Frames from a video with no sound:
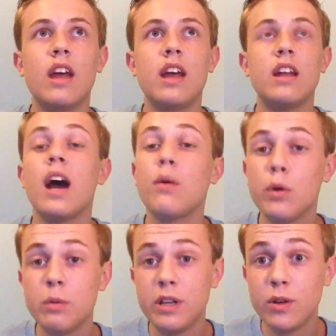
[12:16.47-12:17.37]
and I
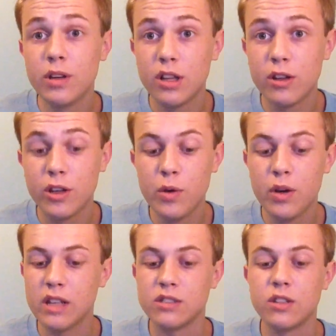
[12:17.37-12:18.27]
will be doing another
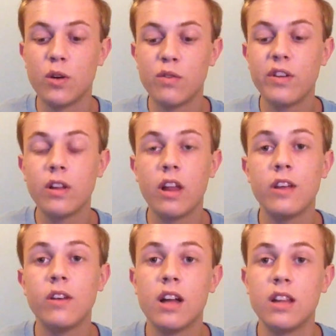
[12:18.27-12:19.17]
Q&A, so don't feel like
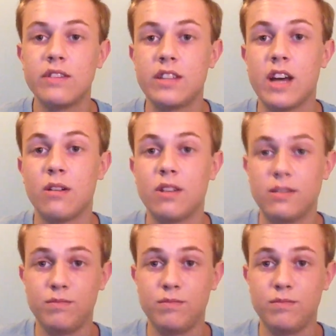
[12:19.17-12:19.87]
you got left out.